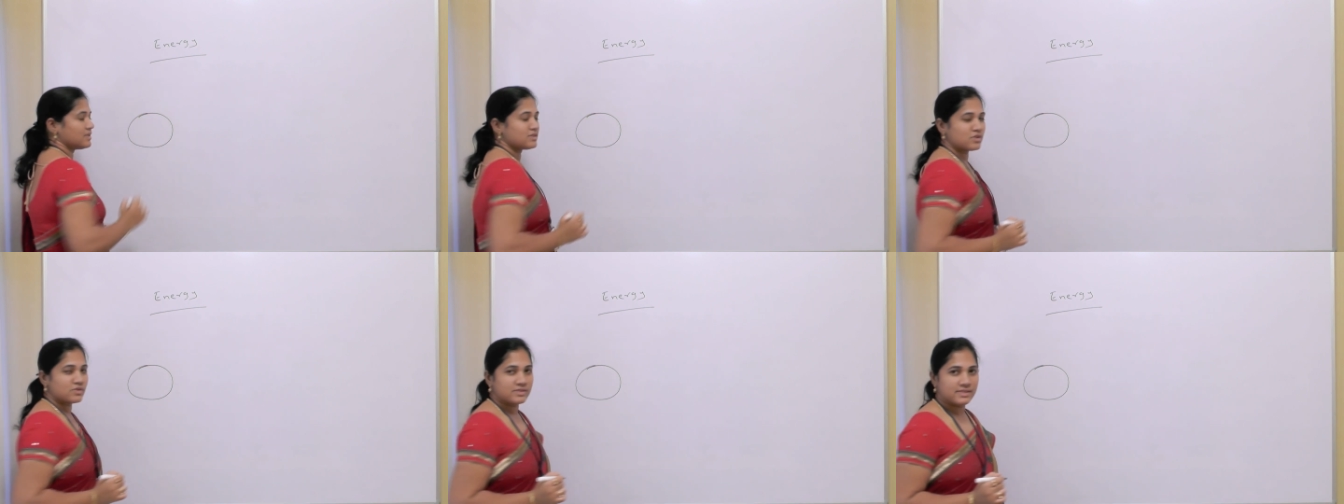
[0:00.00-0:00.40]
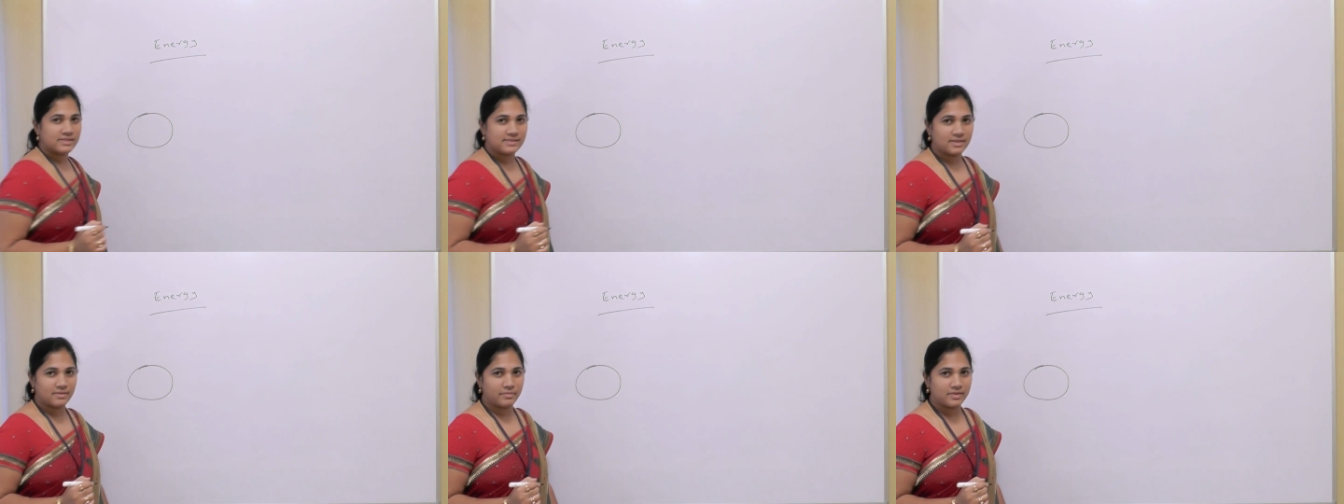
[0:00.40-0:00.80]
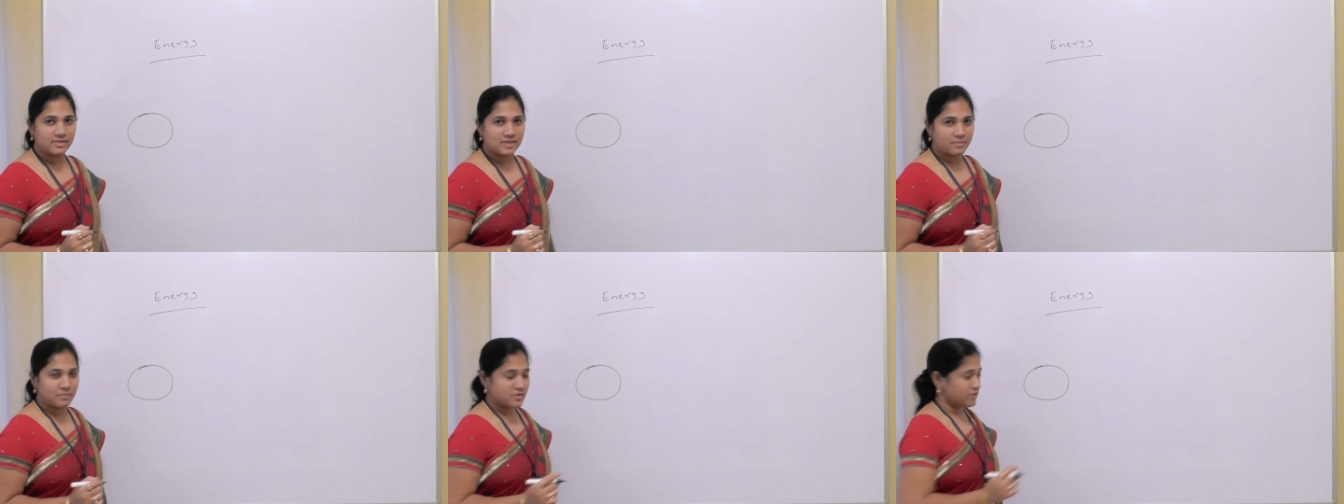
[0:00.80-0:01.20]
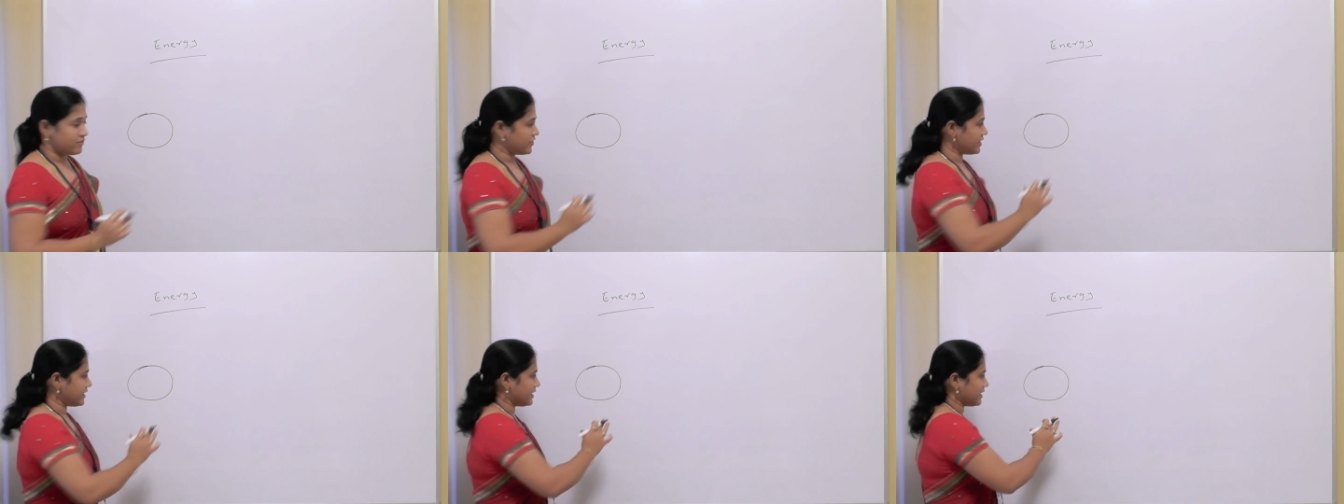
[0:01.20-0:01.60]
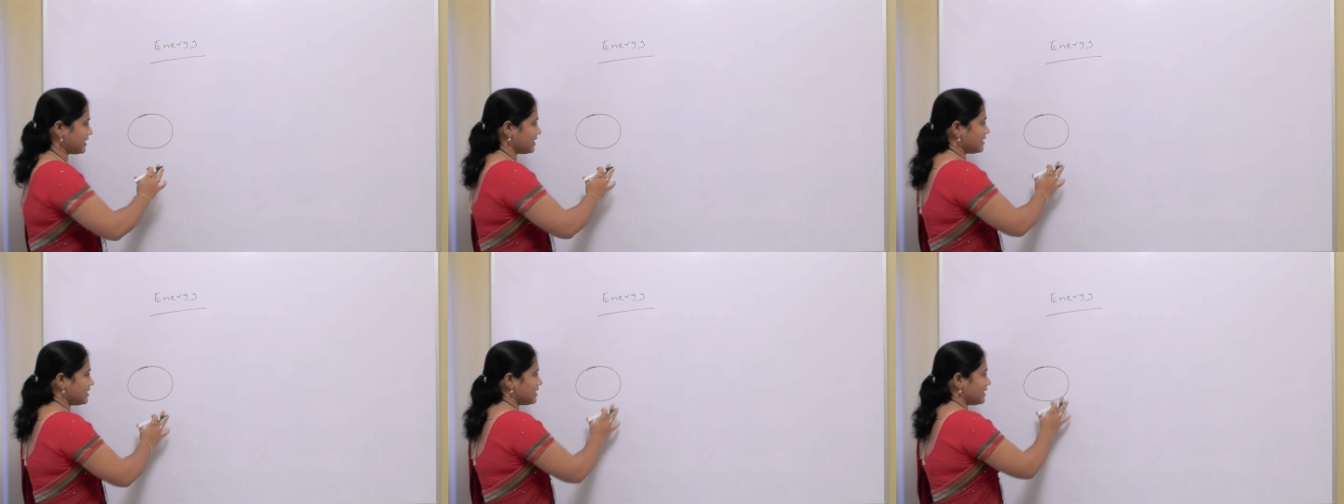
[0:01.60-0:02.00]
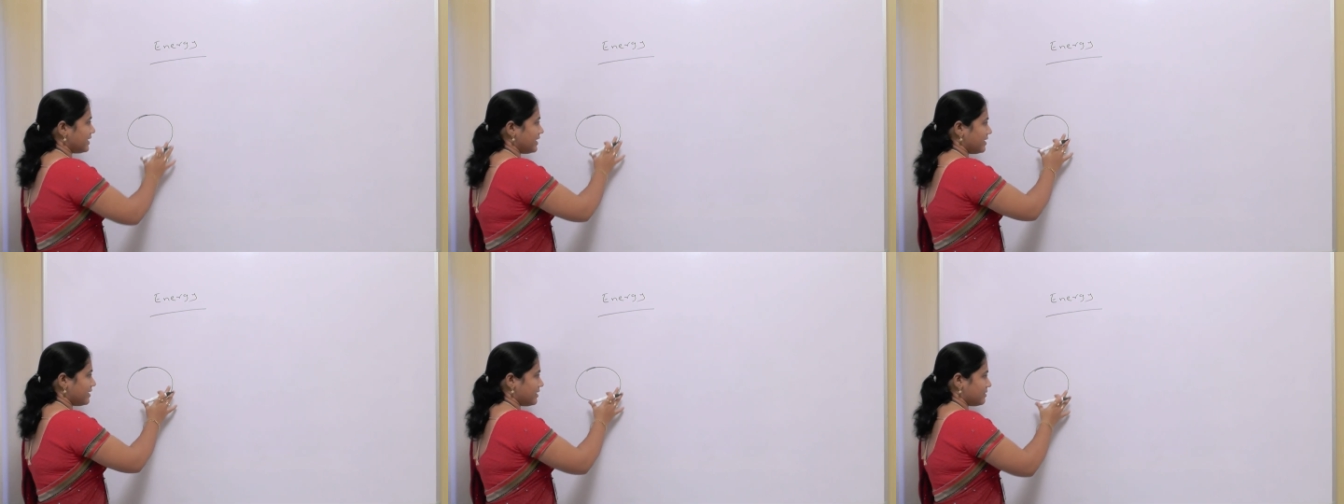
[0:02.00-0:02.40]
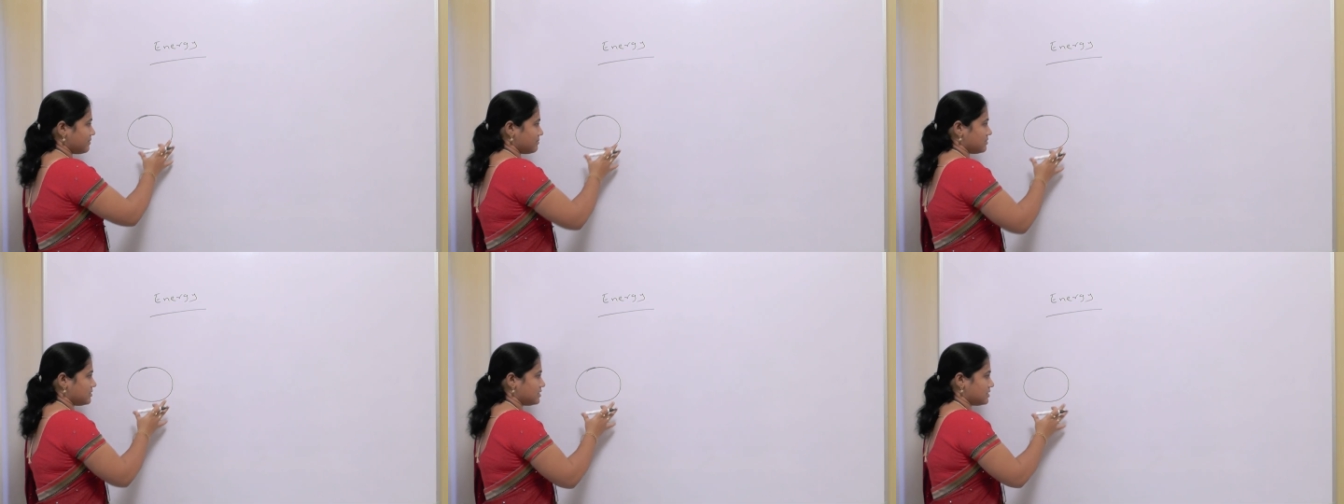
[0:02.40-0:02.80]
So system means, suppose if you take a